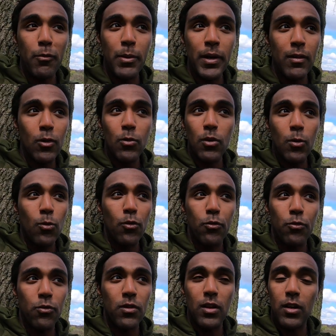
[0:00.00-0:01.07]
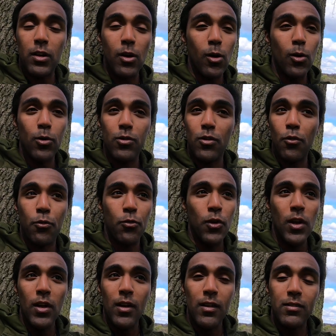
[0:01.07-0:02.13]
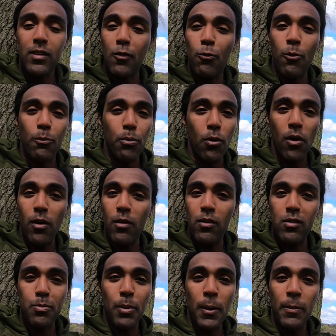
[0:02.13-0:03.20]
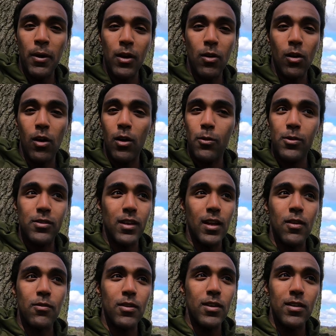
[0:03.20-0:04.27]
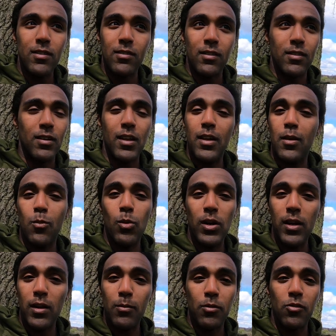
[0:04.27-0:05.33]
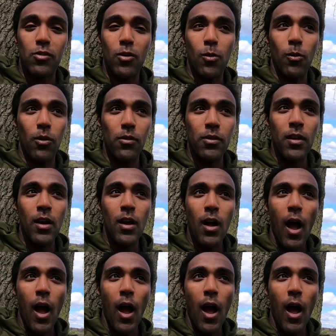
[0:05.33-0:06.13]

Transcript: I've been in the ring with loads of different pros, people like O'Hara Davies and Liam Williams and so on.